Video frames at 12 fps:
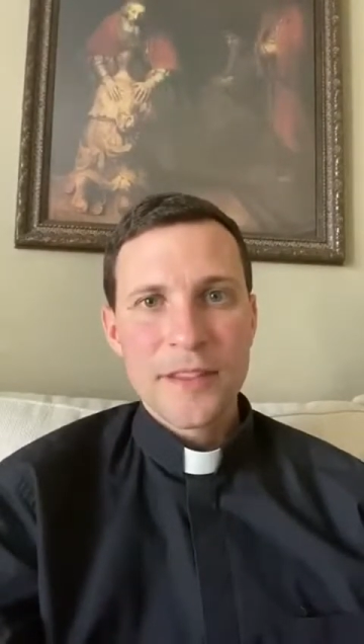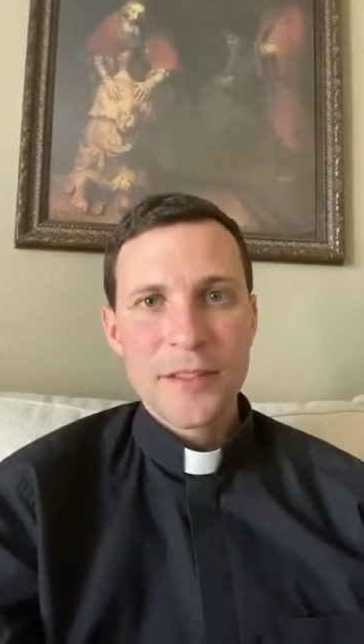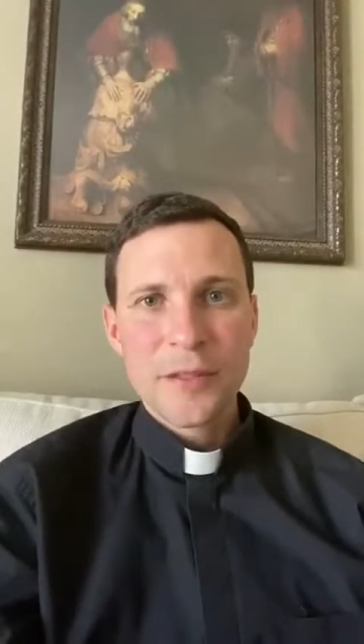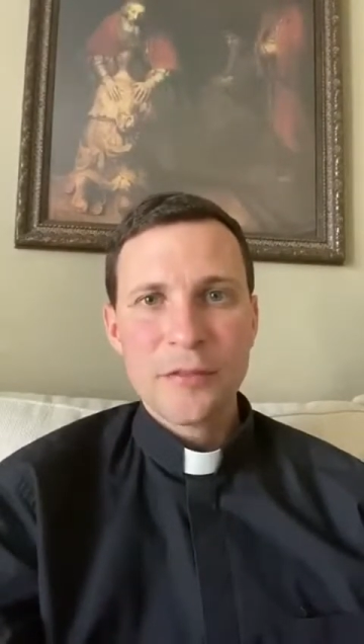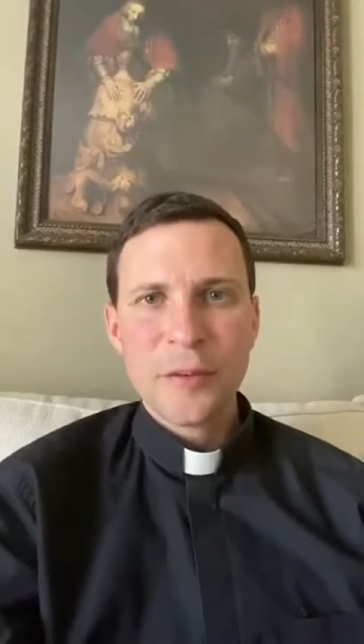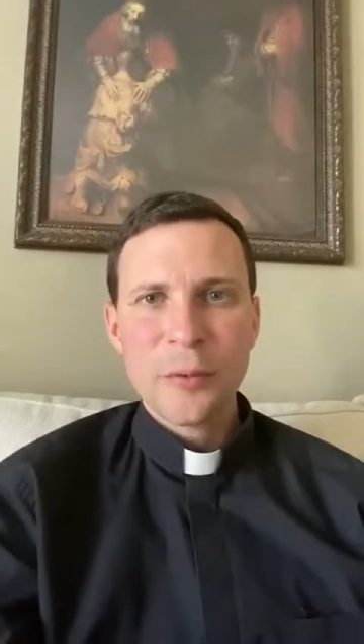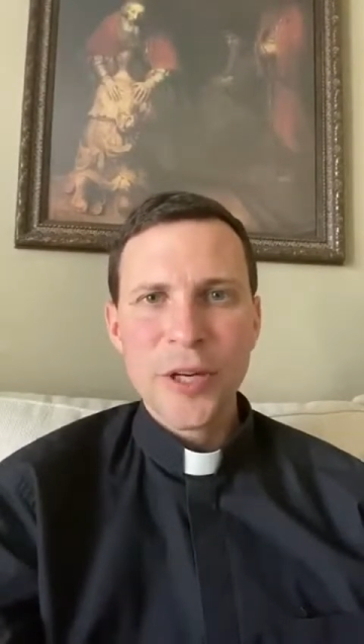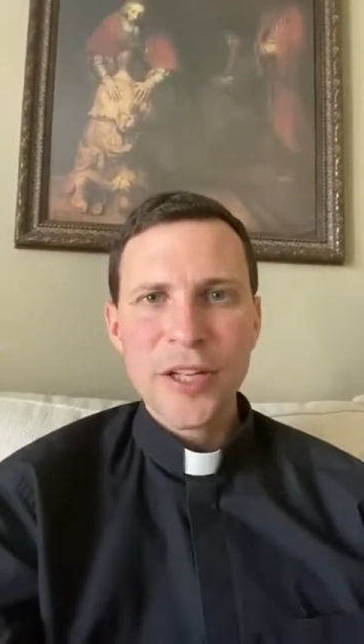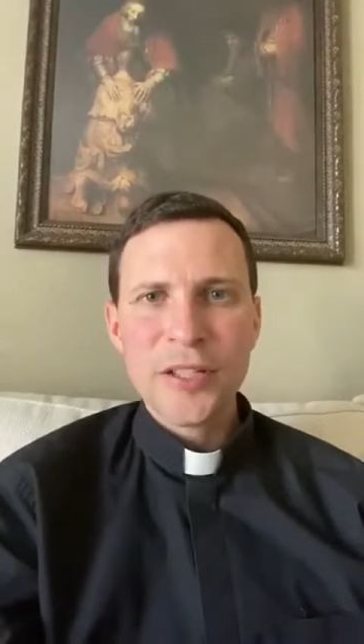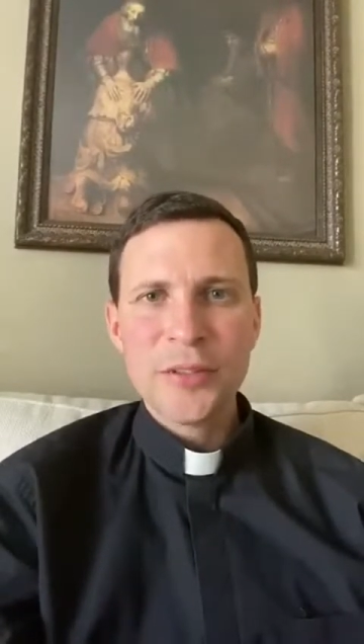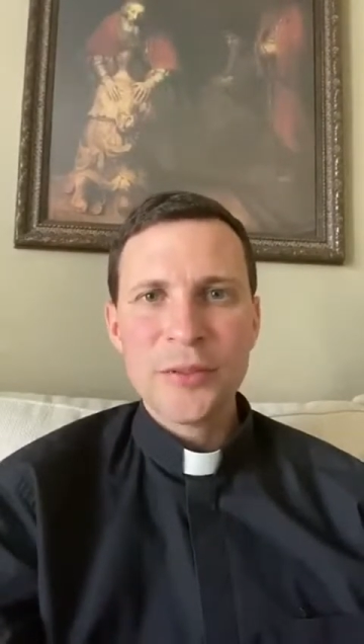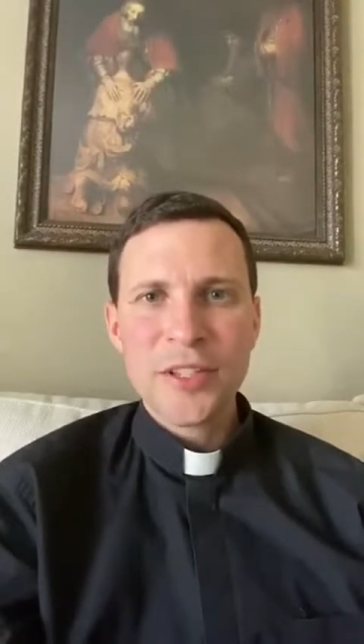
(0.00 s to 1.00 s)
So if I
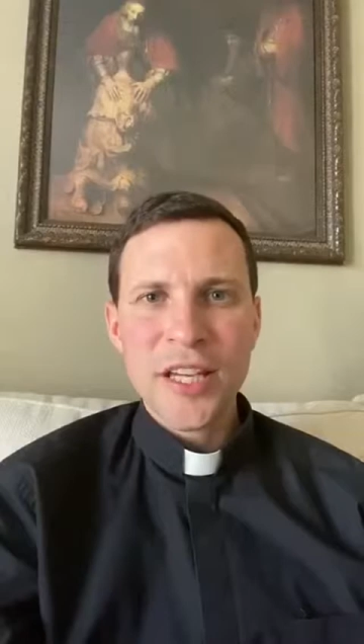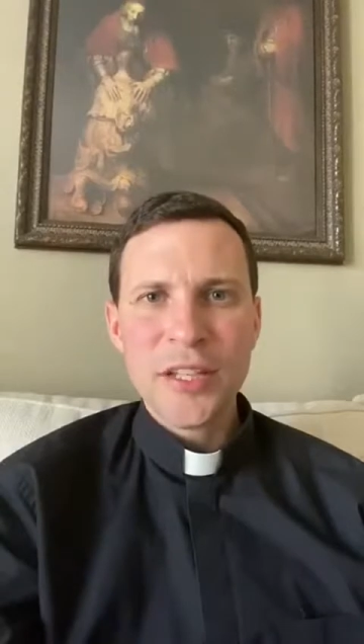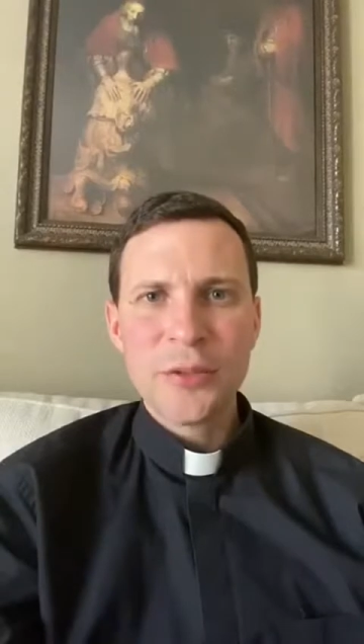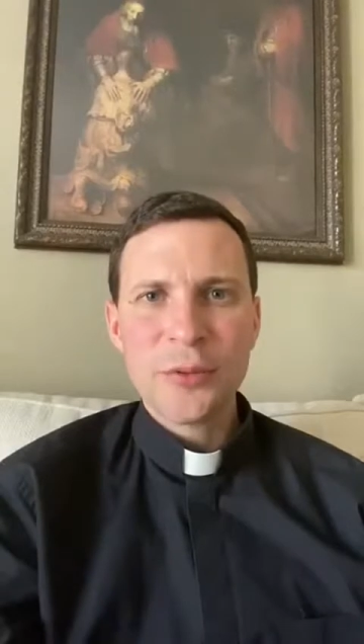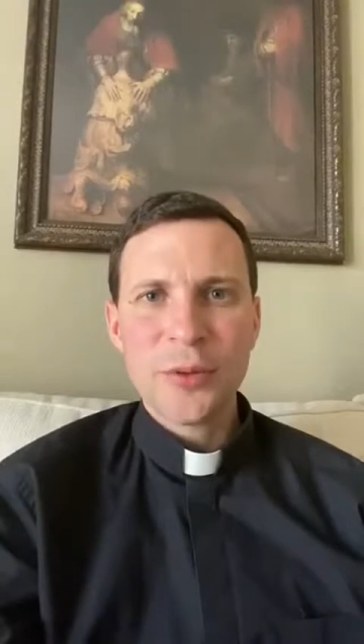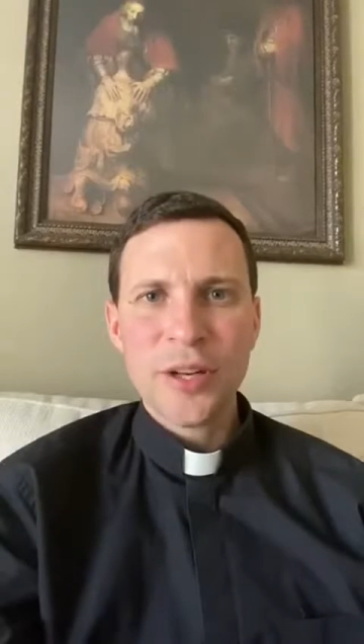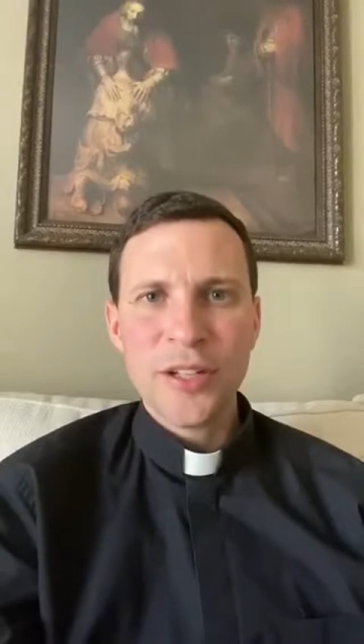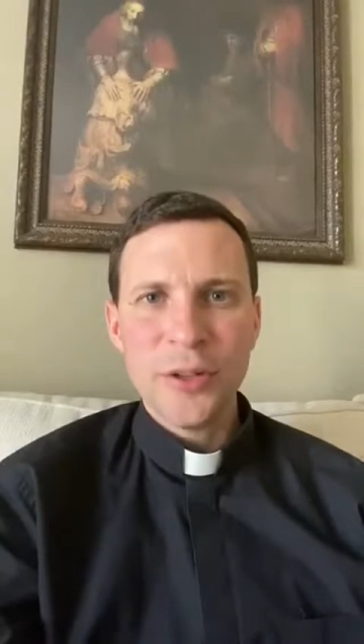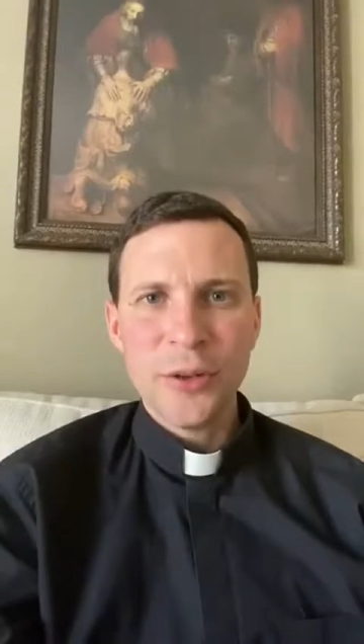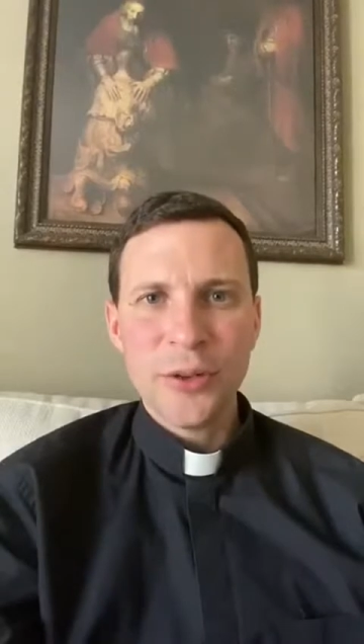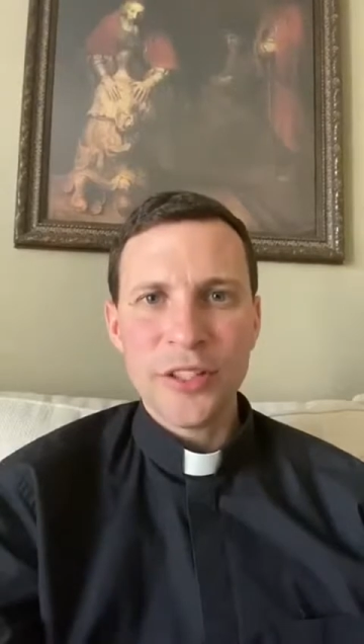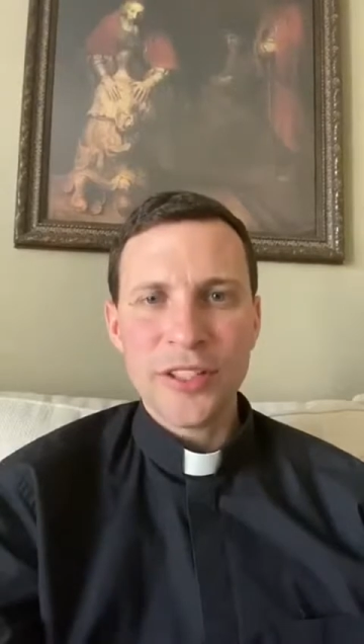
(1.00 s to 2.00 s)
were today to
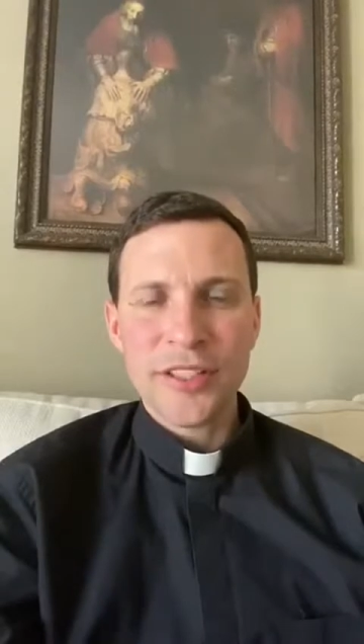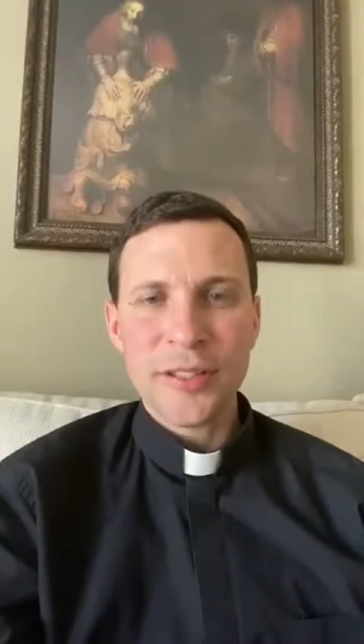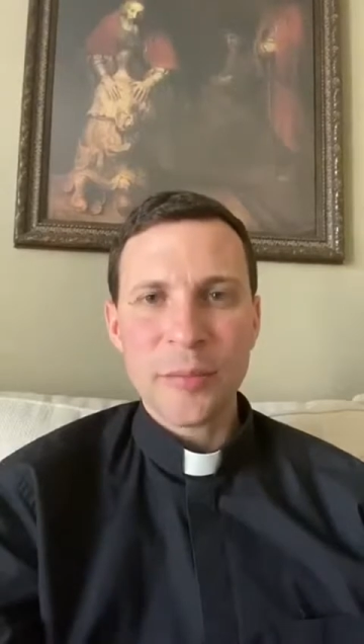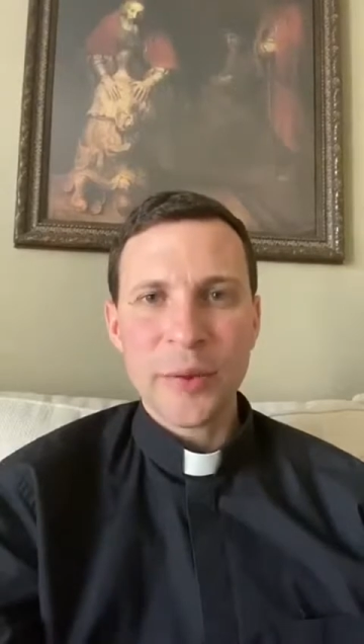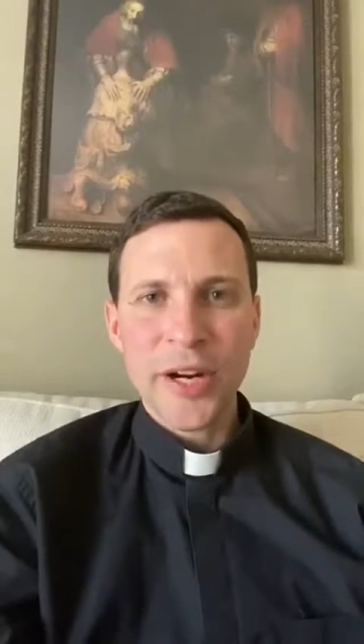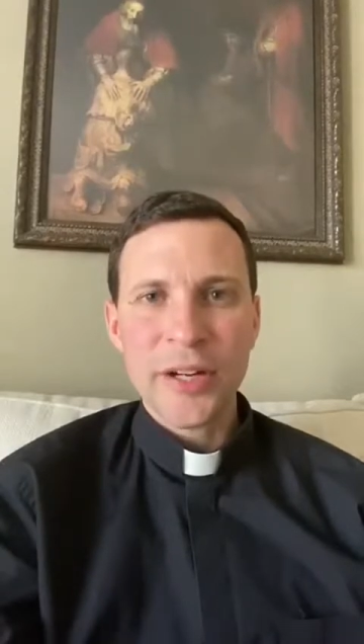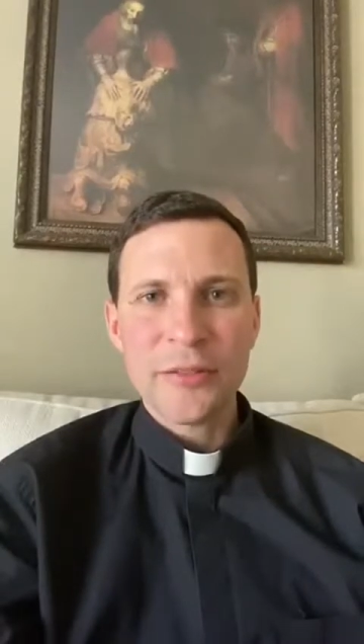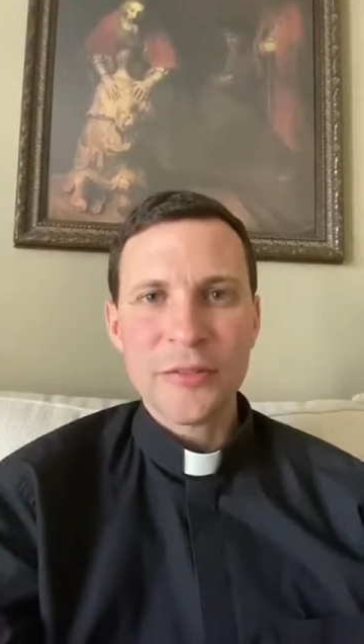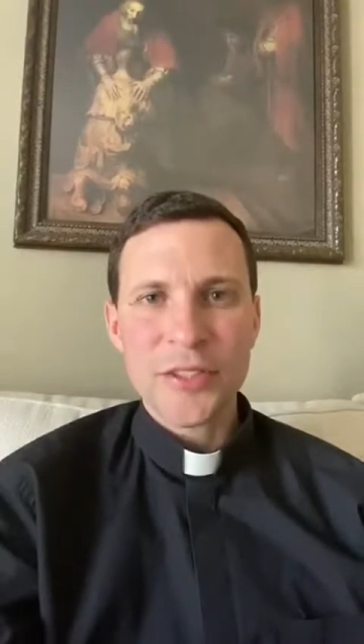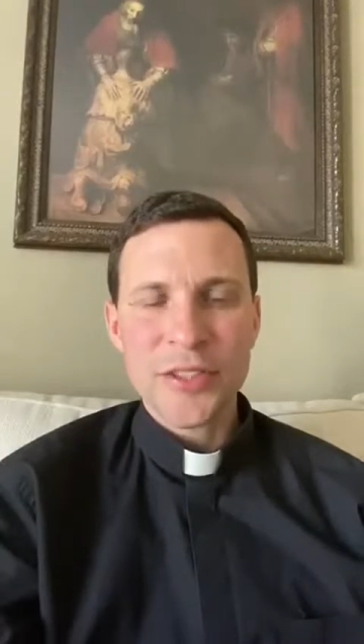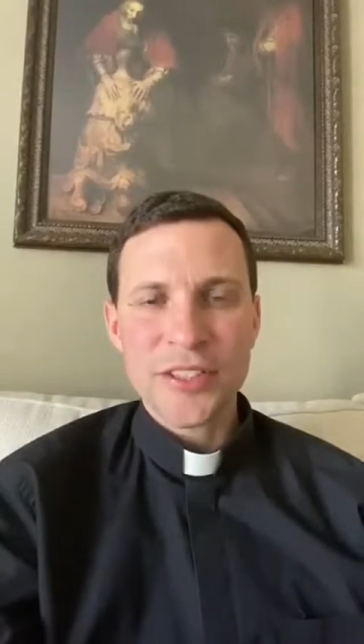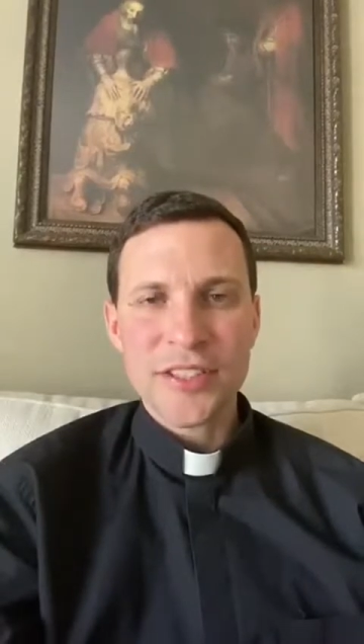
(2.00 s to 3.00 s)
anoint a part of
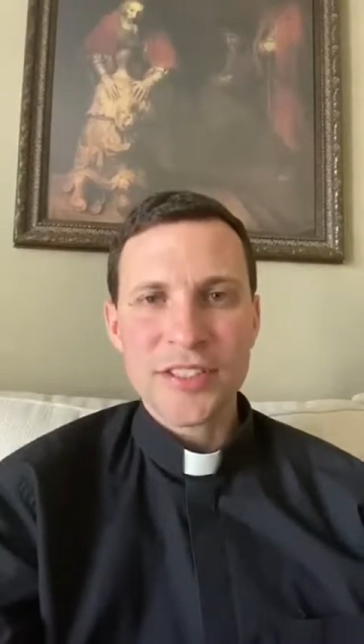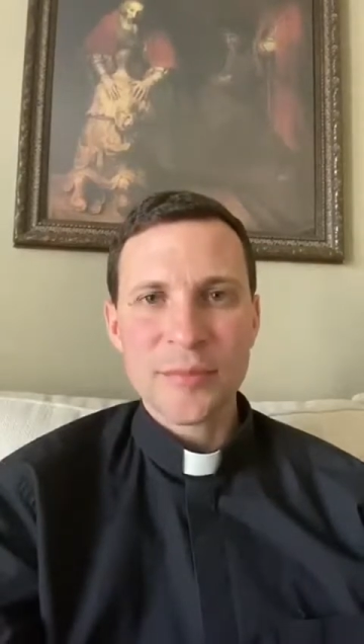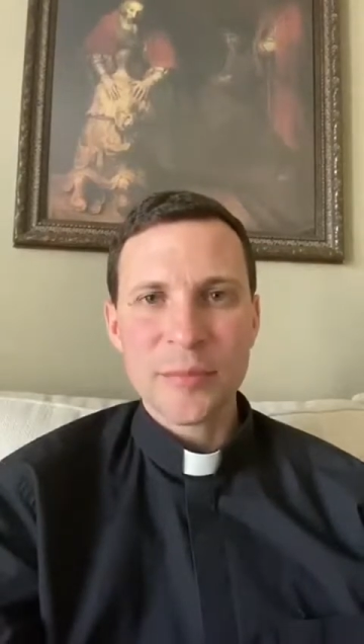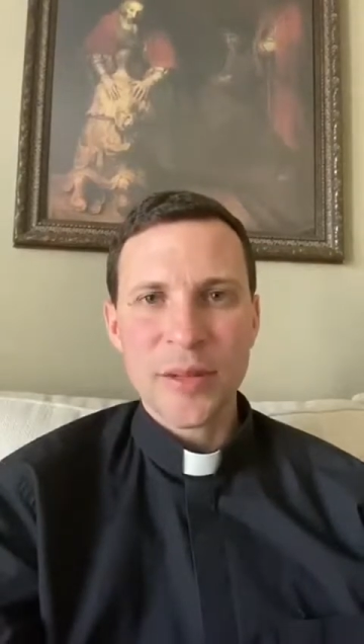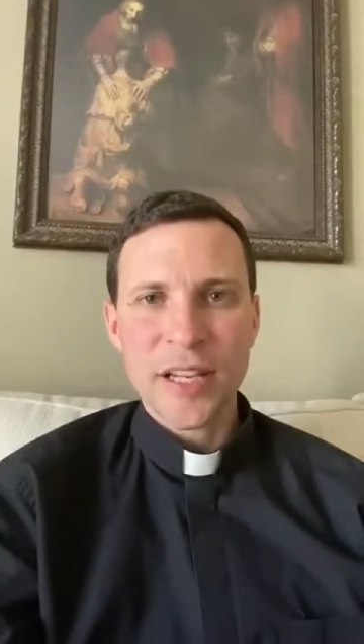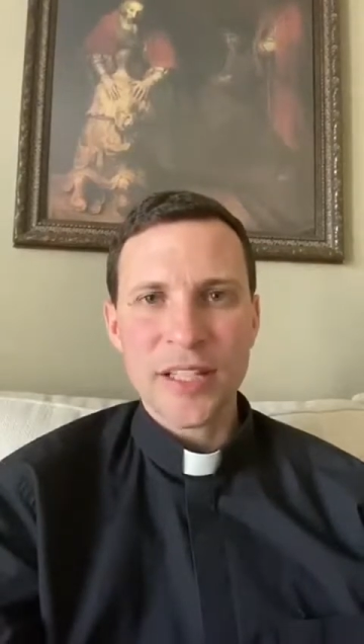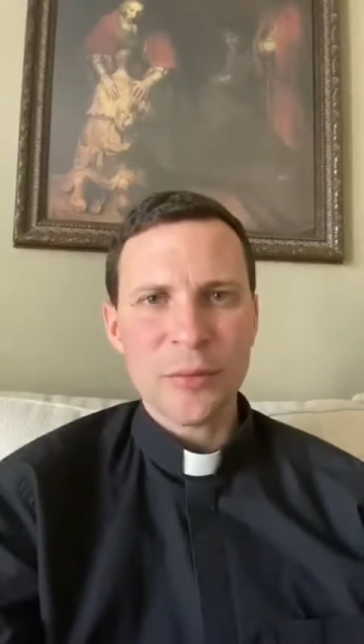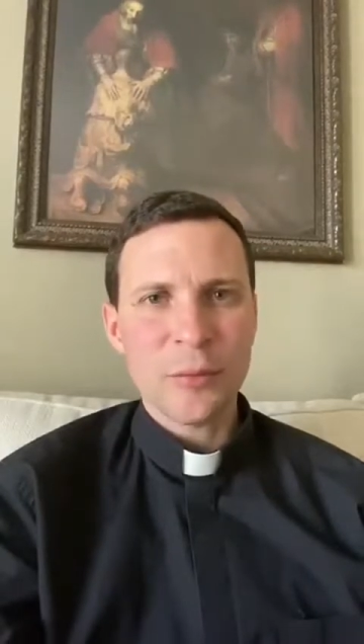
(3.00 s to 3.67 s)
Jesus' body,